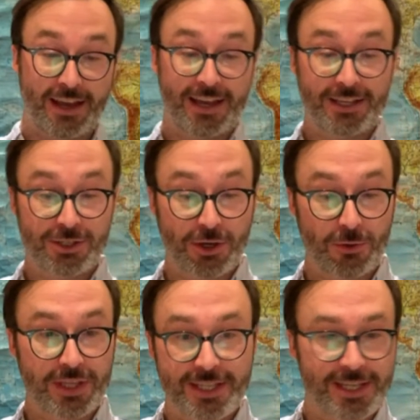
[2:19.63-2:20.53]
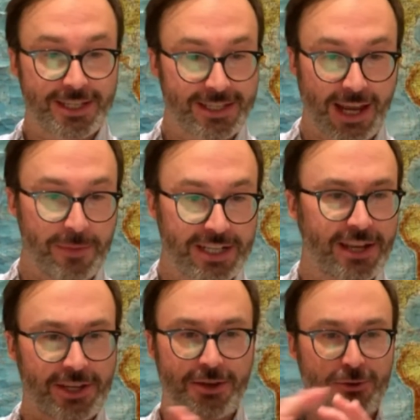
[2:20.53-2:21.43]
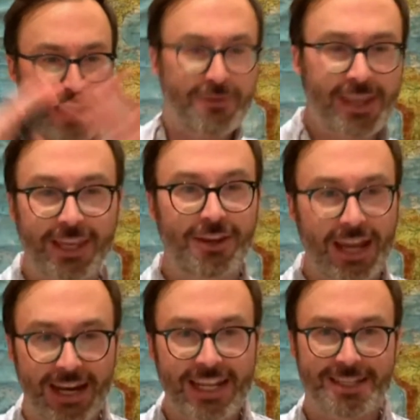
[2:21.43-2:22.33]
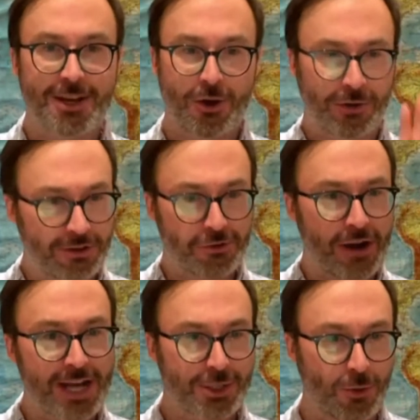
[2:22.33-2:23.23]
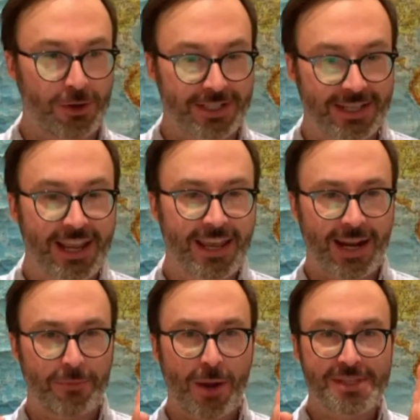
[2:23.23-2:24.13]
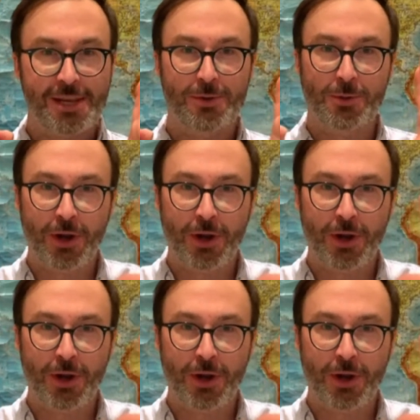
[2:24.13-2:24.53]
So this is, I'm going to tell you everything you kind of need to know, a real crash course. And I promised I would do it